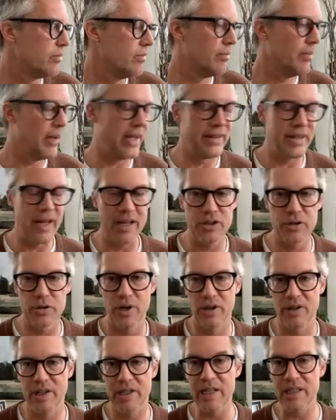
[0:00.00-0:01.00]
made that
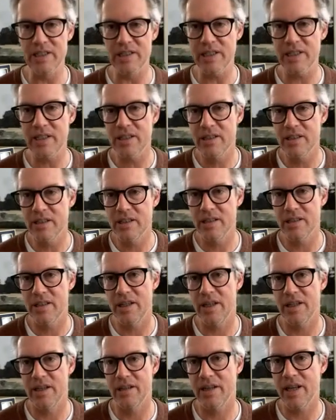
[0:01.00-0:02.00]
trail easy
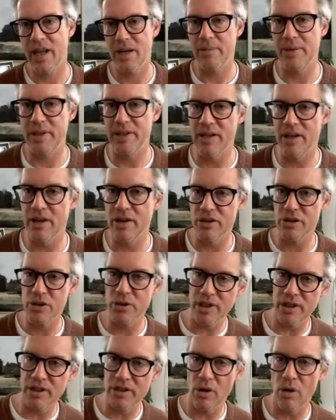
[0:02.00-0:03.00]
and came in there and
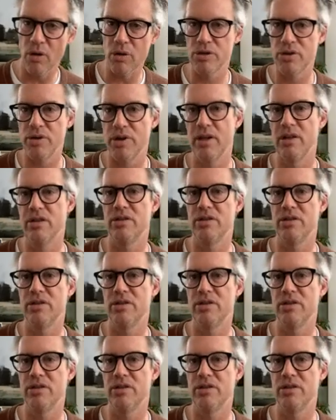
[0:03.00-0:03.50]
treated the whole trail.